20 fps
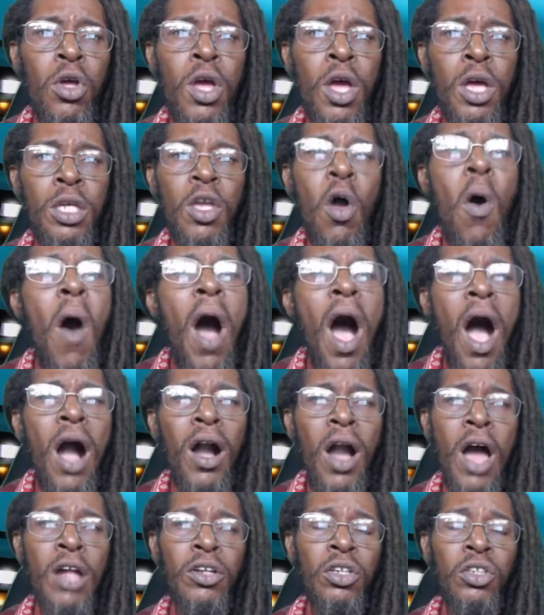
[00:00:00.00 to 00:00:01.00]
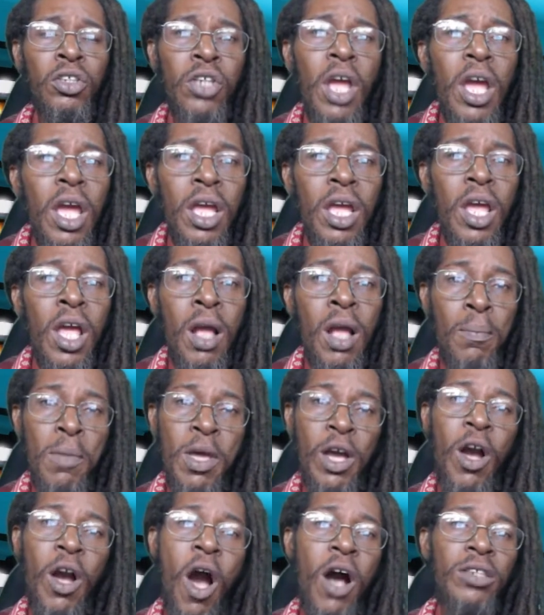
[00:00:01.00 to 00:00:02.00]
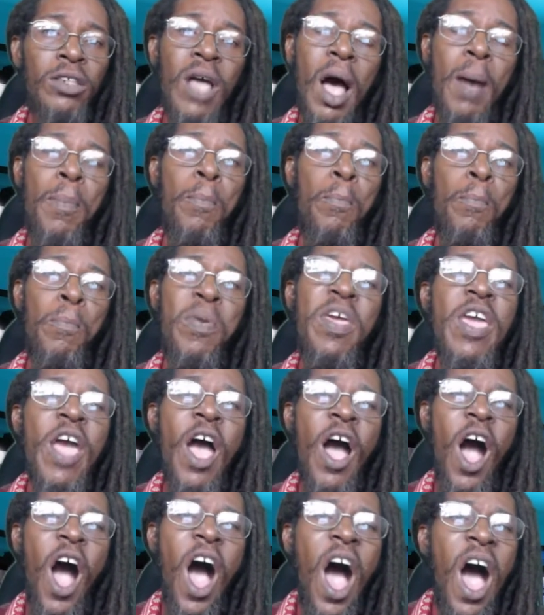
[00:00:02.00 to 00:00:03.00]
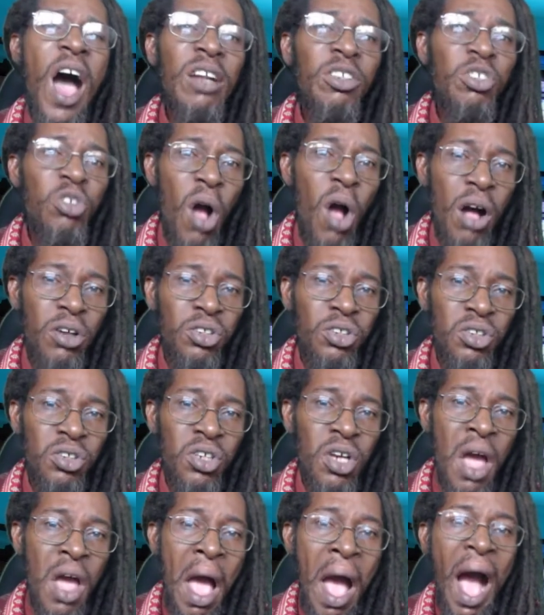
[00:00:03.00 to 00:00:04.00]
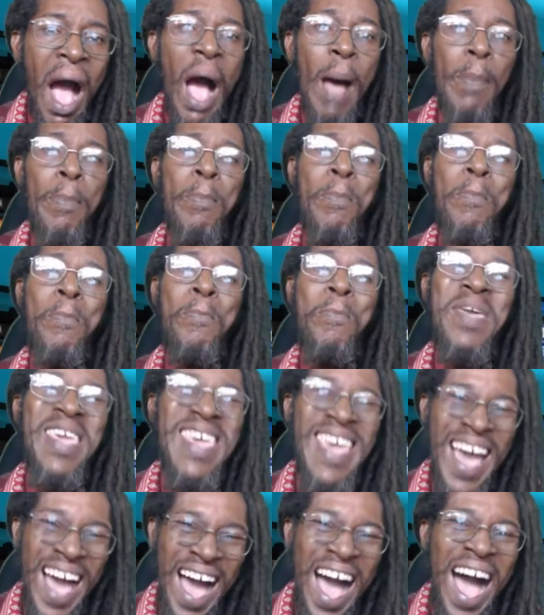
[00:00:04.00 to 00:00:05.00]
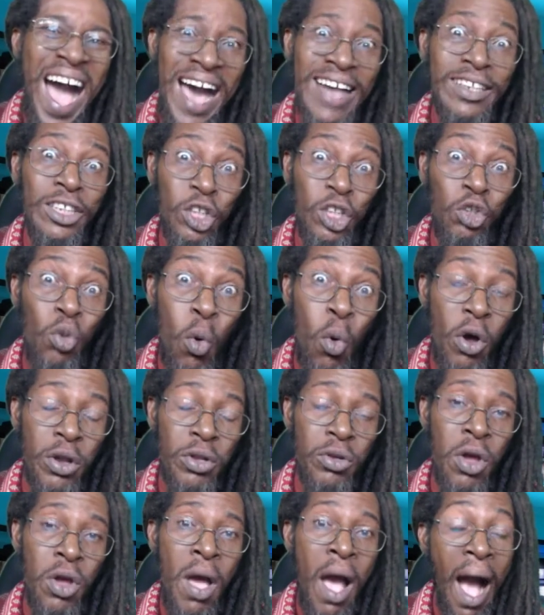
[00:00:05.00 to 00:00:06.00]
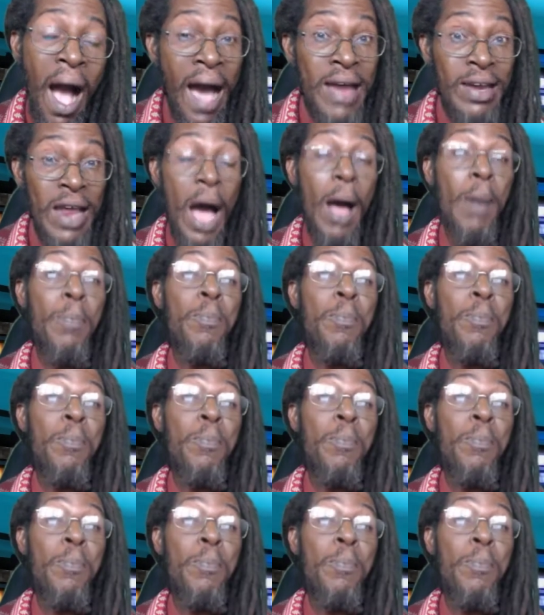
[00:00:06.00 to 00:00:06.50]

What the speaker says: You are going to, because a pay hard drugs, a pay hard stone, and a